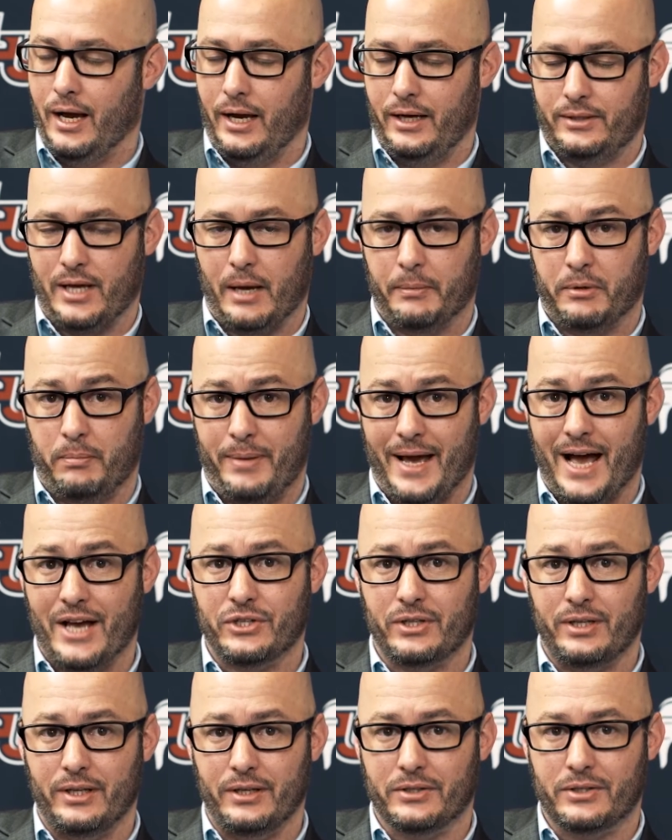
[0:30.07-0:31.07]
type
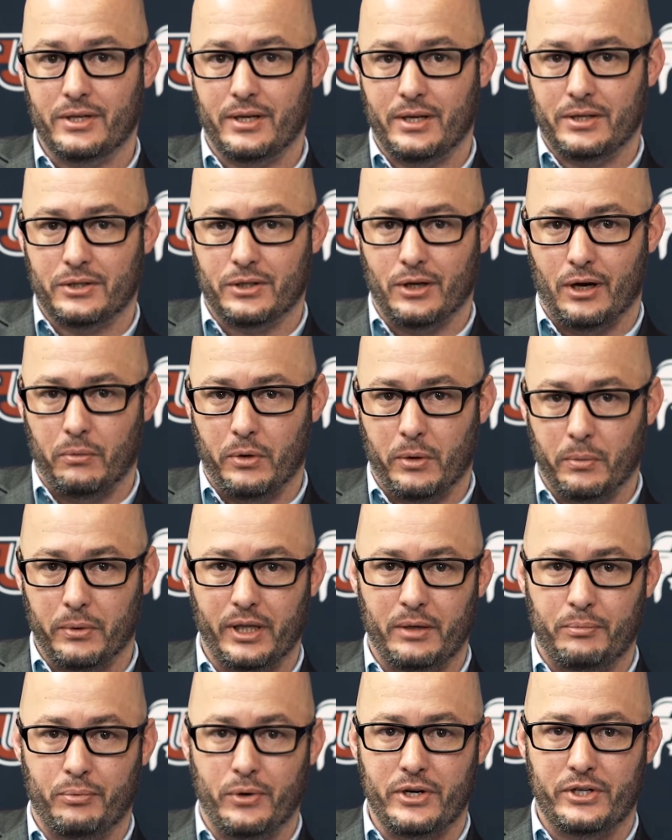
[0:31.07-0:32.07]
capacities. So we
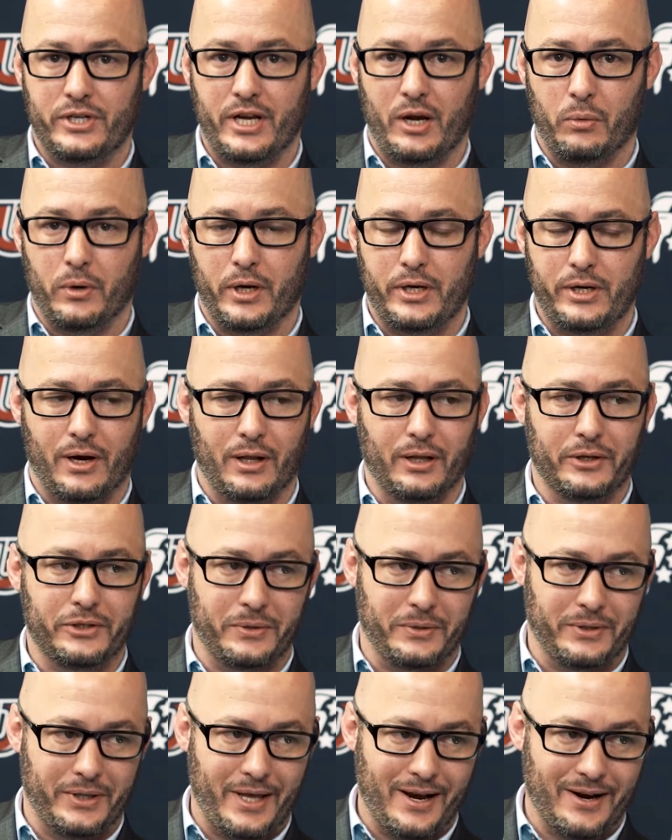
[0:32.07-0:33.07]
really appreciate what y'all are
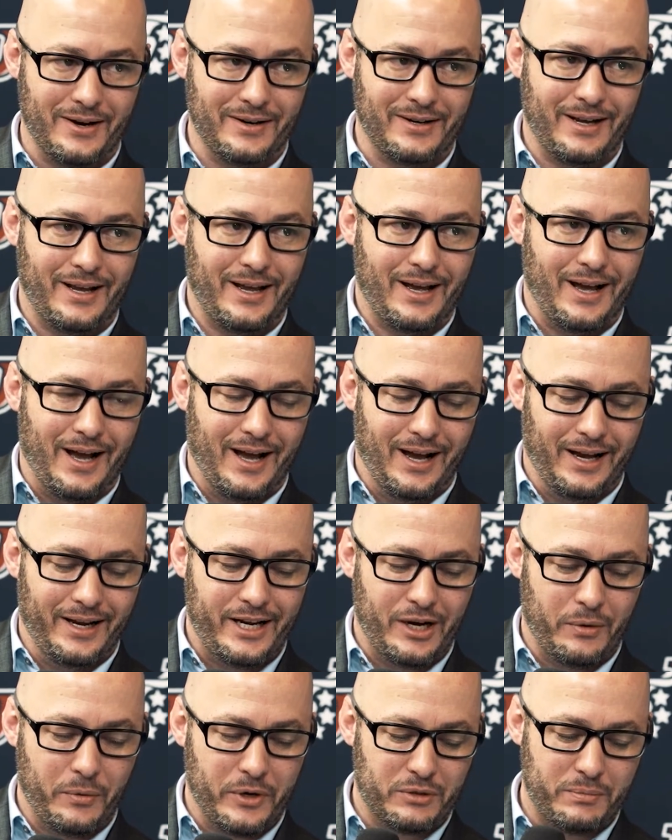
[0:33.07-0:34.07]
doing there.
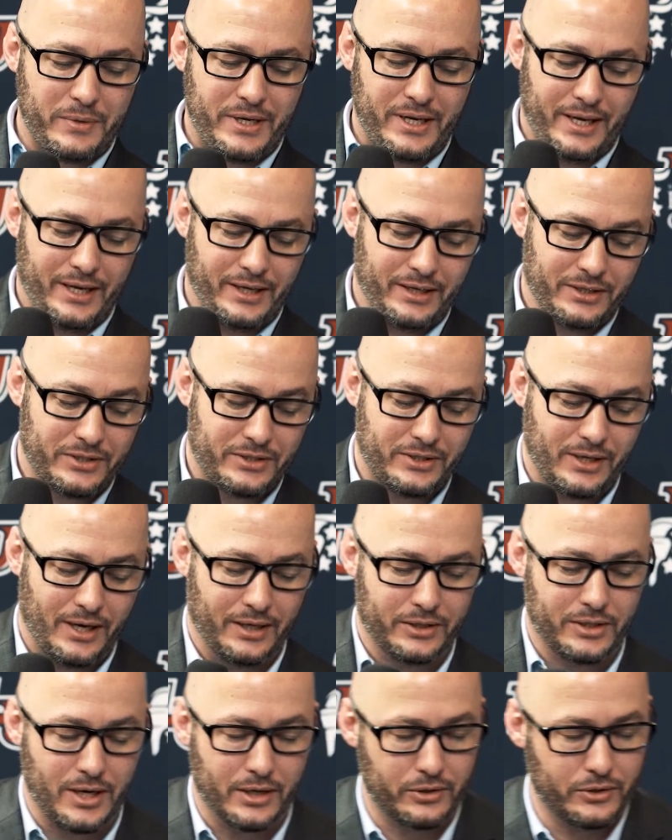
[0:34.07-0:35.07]
Here with me is
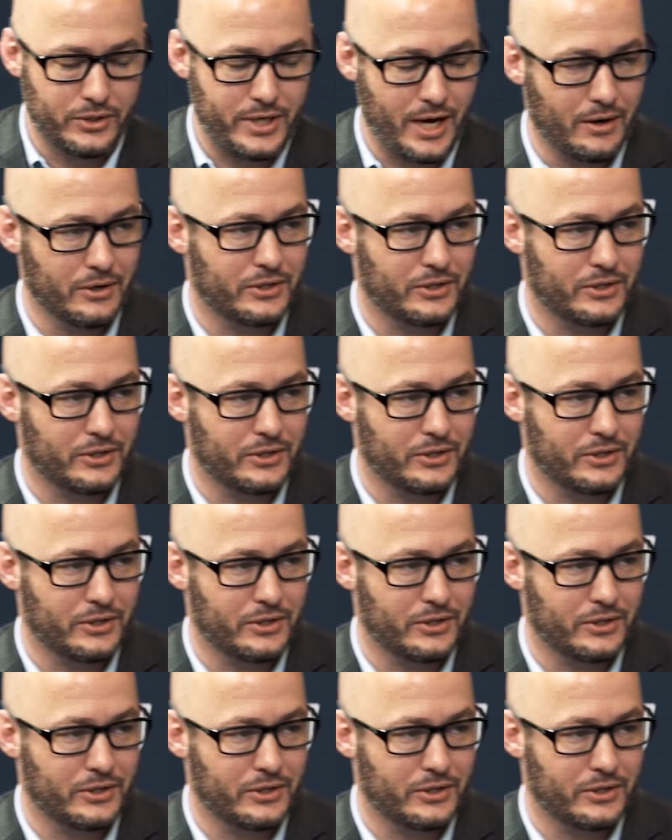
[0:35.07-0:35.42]
Dr. Tara